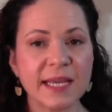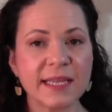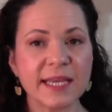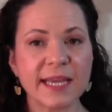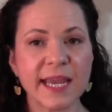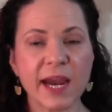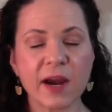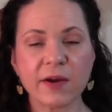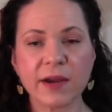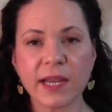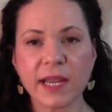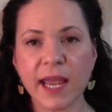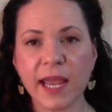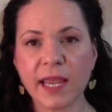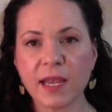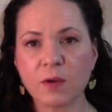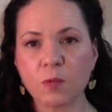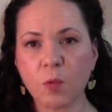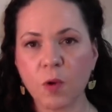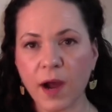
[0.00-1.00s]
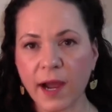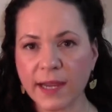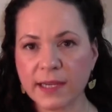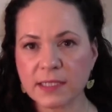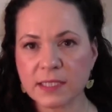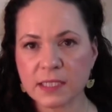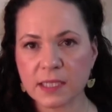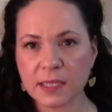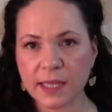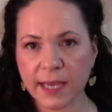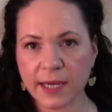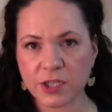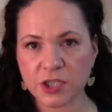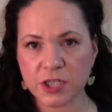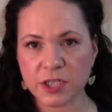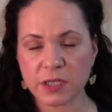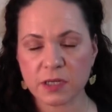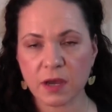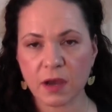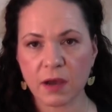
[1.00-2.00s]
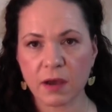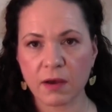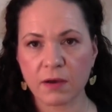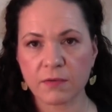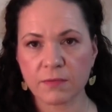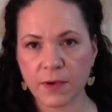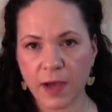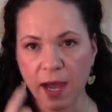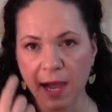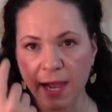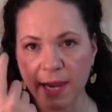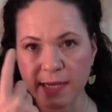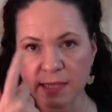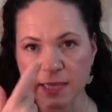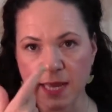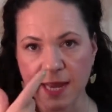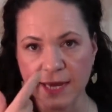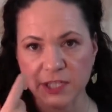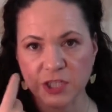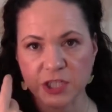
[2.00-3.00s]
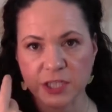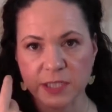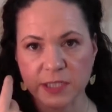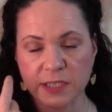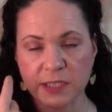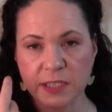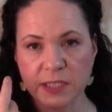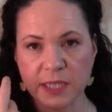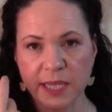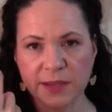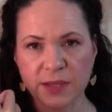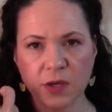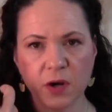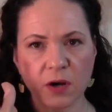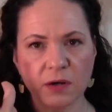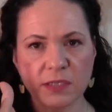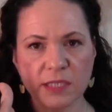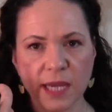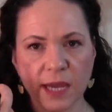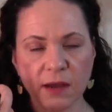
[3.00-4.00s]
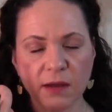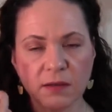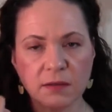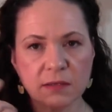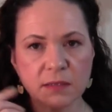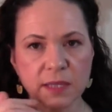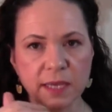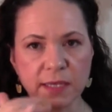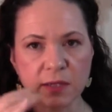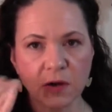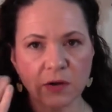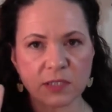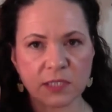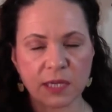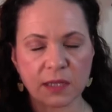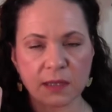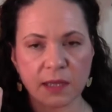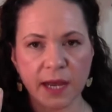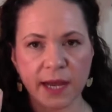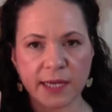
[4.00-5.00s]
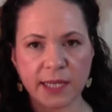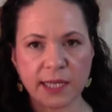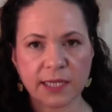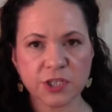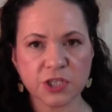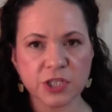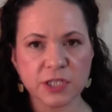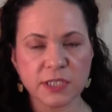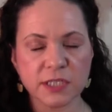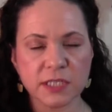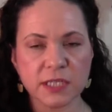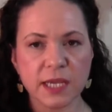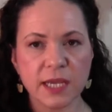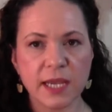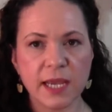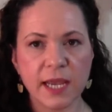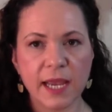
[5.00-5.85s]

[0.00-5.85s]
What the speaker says: They carry a wide selection of eyelashes, I think Ardell eyelashes.